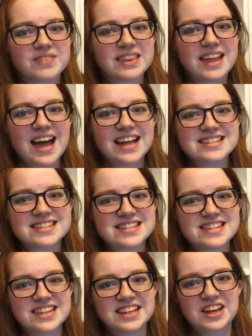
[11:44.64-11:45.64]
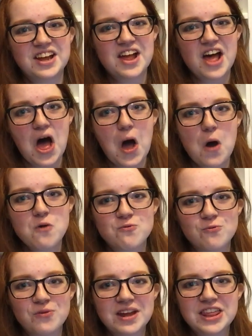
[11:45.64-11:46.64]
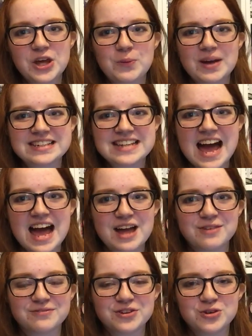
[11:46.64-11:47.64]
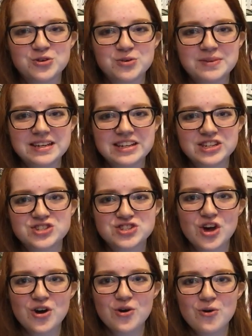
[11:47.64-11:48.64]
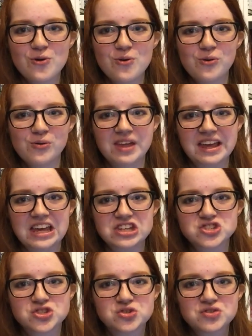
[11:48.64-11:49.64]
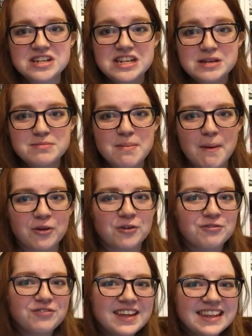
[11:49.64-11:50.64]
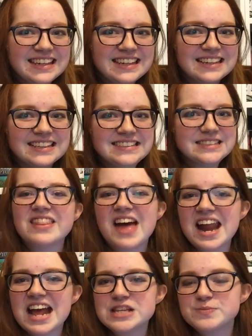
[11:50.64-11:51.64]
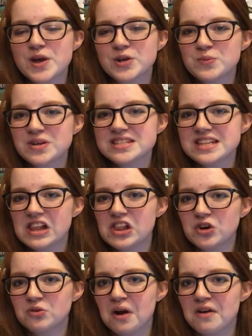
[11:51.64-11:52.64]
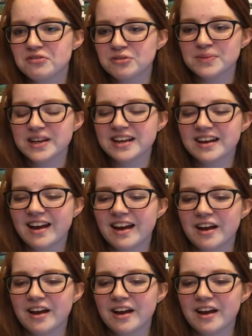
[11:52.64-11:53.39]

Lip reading: that's really quick time for you to be so, like, extreme about your feelings. That aspect was a little rough for me,